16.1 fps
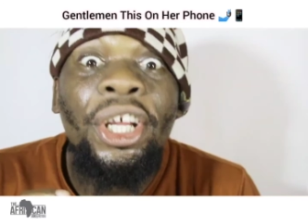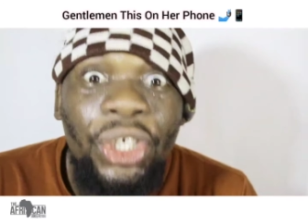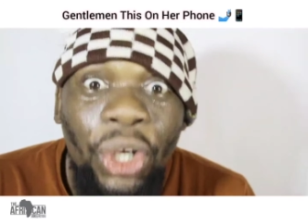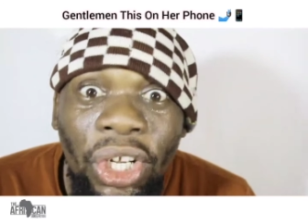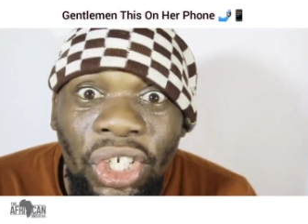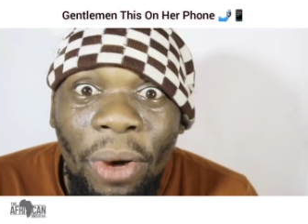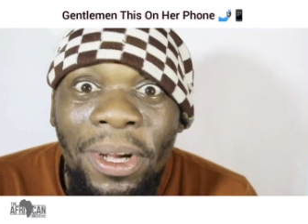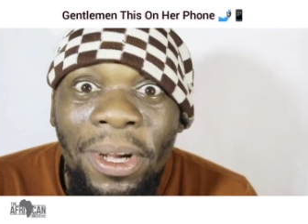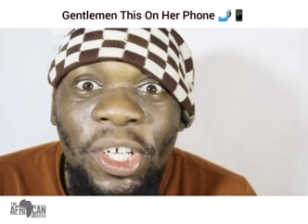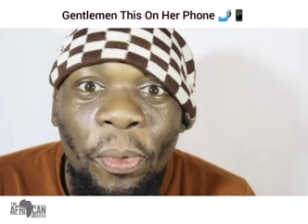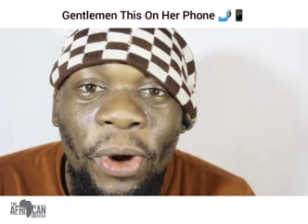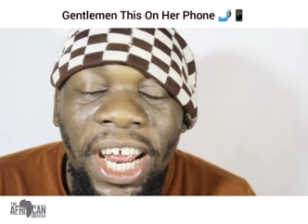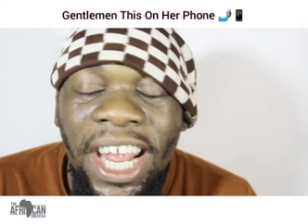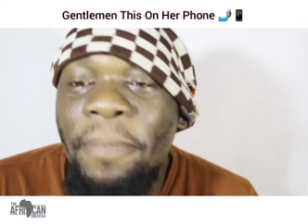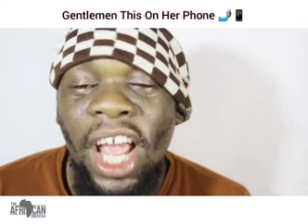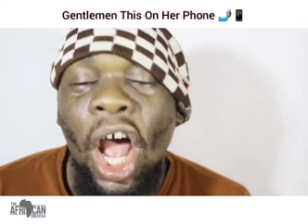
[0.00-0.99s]
Short commercial
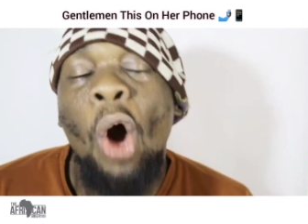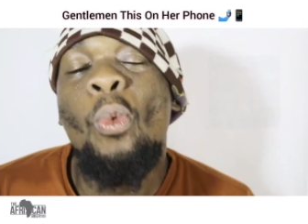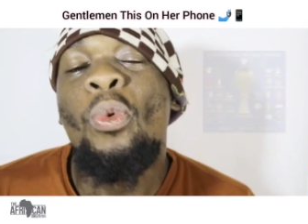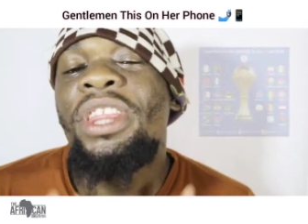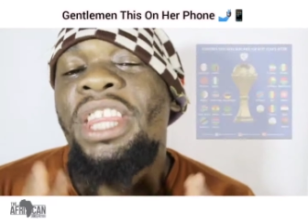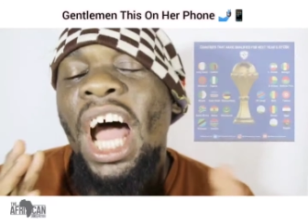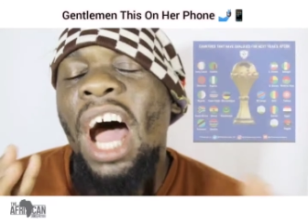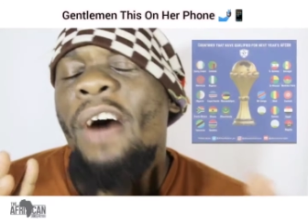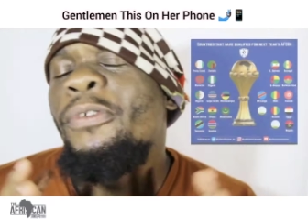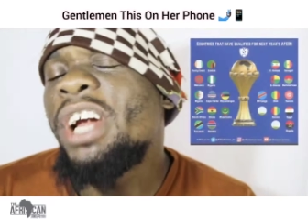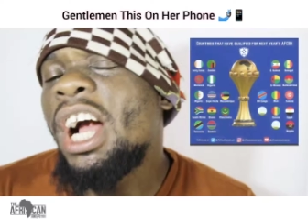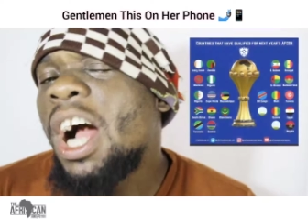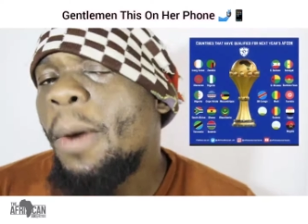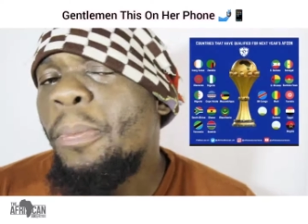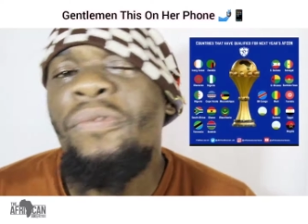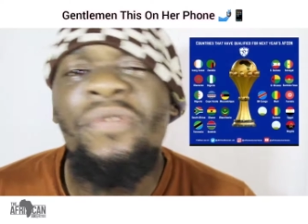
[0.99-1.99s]
break. With the
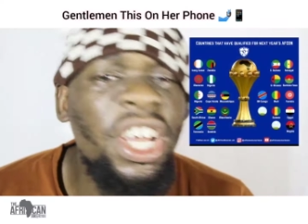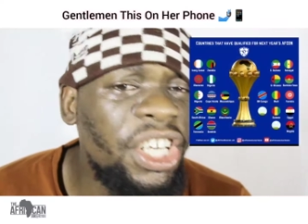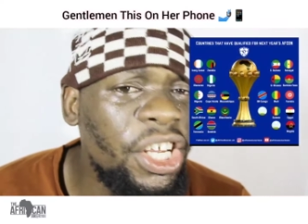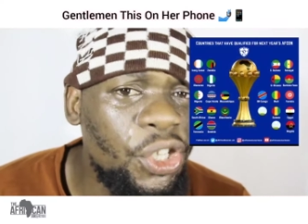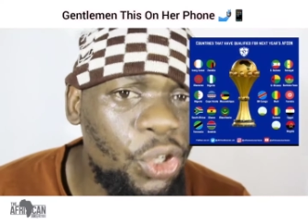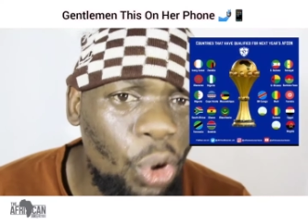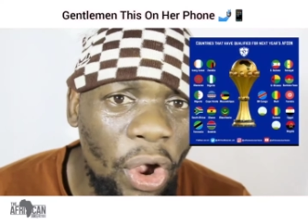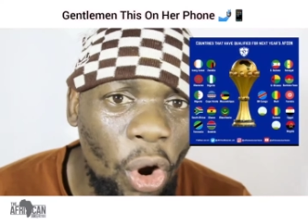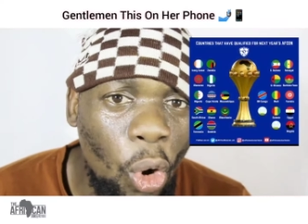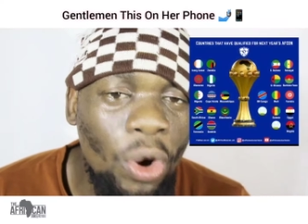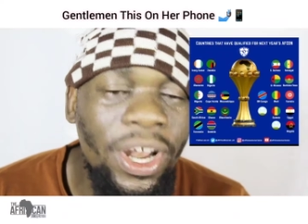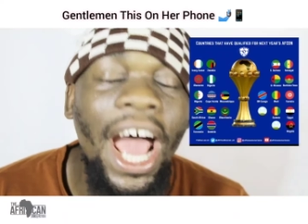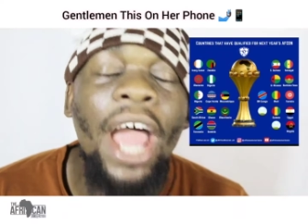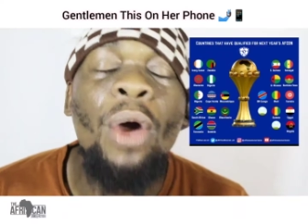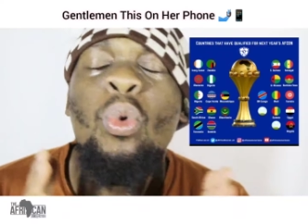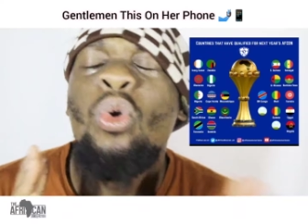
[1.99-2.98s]
Africa Cup of Nations going
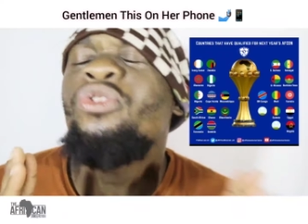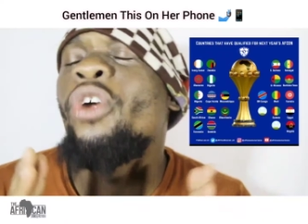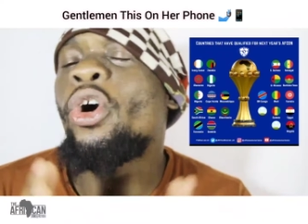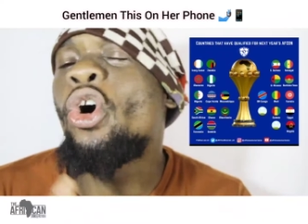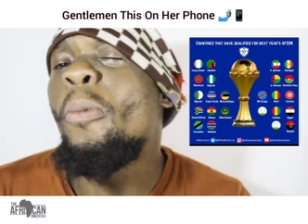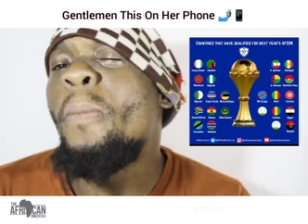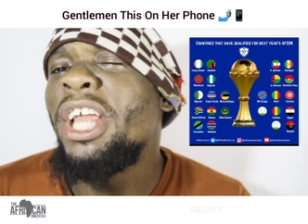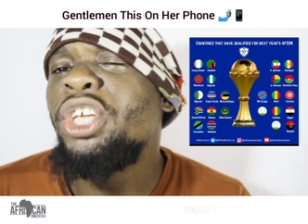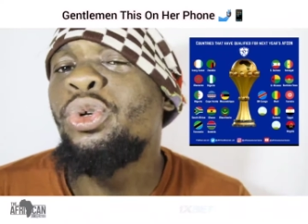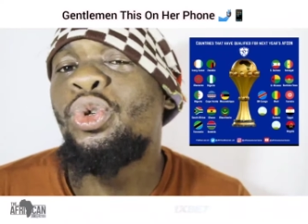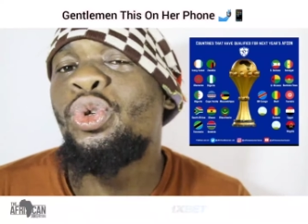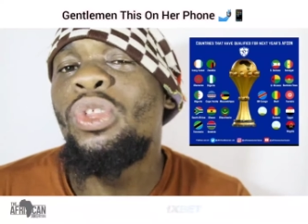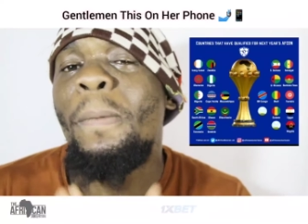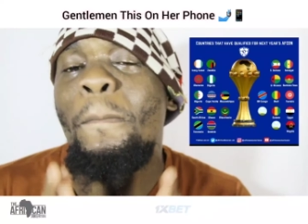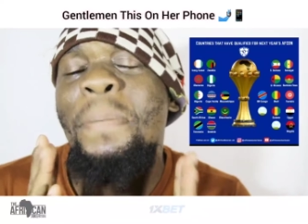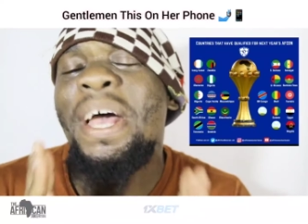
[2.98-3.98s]
on, I would recommend you
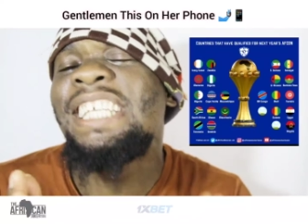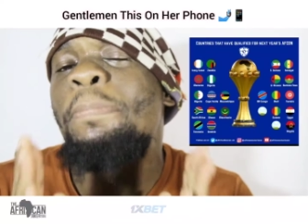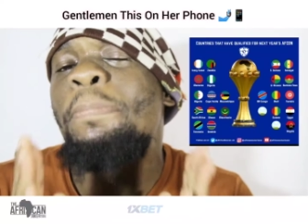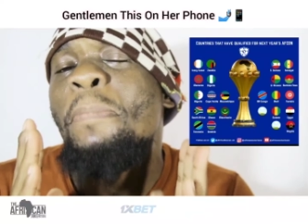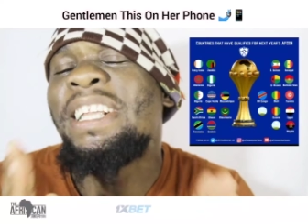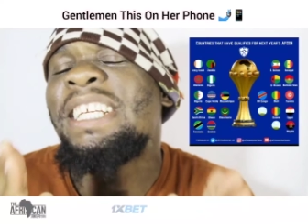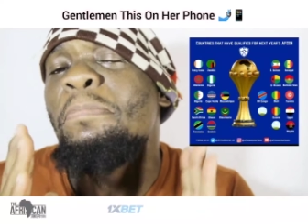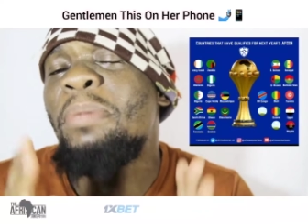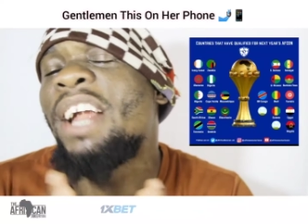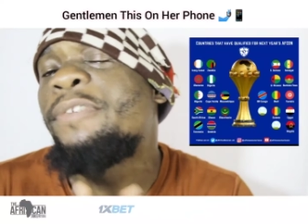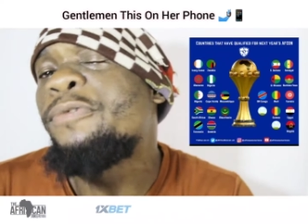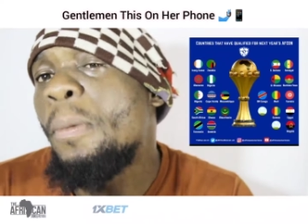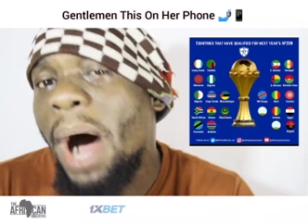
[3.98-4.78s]
to the best betting platform